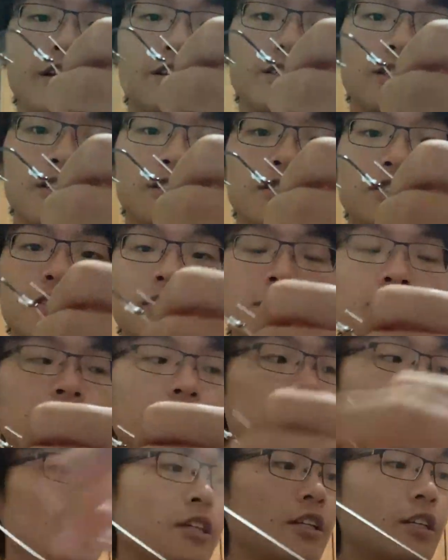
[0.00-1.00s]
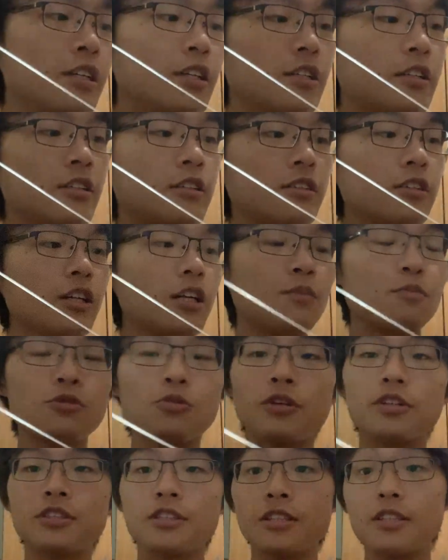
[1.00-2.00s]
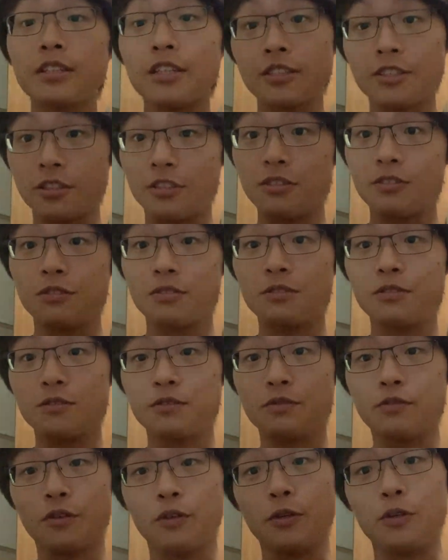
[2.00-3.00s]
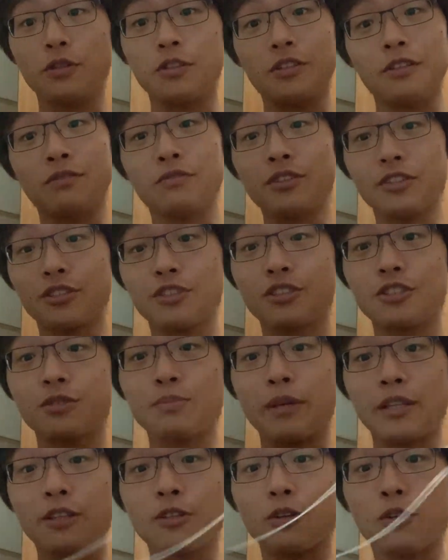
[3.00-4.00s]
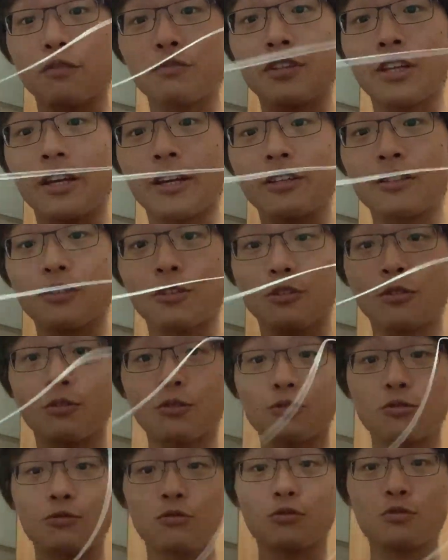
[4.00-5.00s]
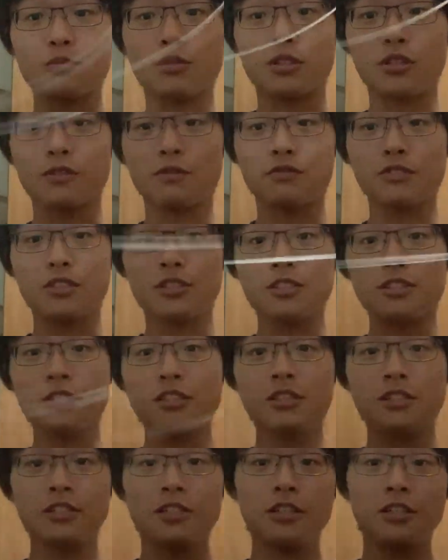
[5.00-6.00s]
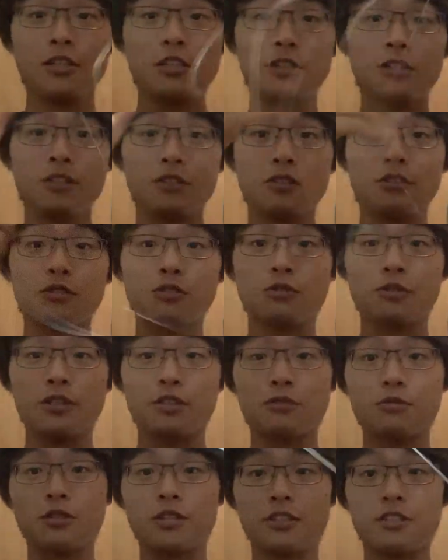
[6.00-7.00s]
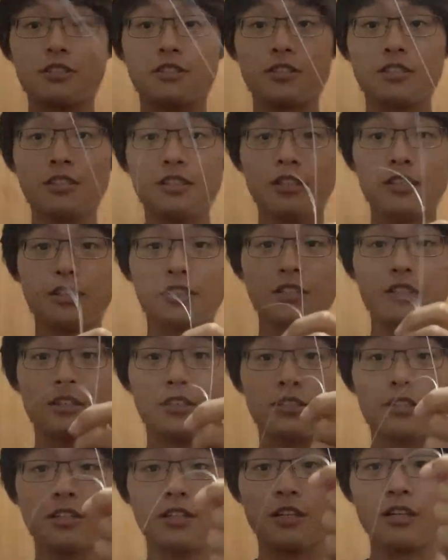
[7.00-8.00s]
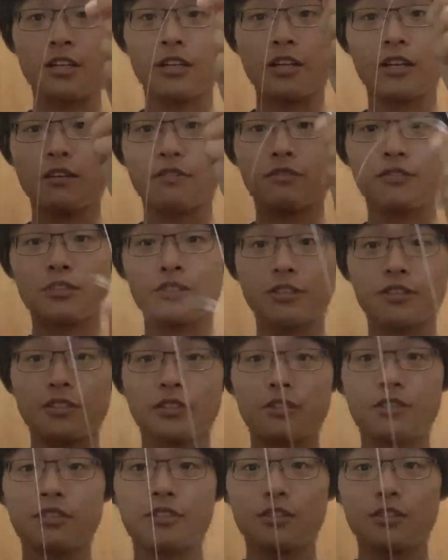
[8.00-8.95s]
excess. So actually that's it for the first method of tying the long snoot bottom feeder. So as you can see, I have a